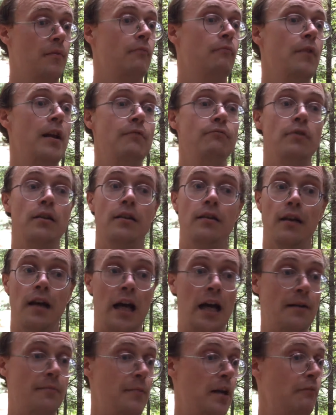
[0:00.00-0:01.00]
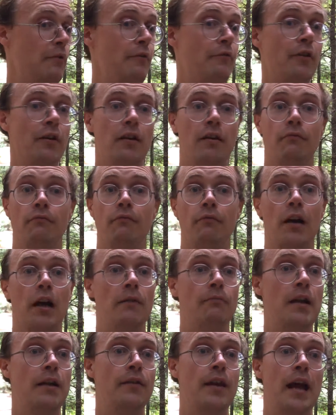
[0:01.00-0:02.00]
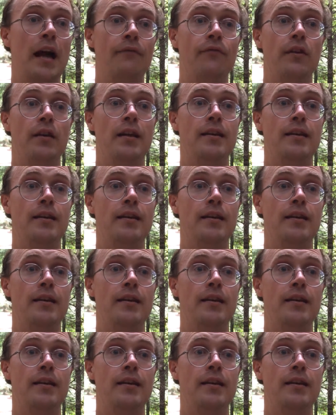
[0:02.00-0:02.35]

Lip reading: we would have the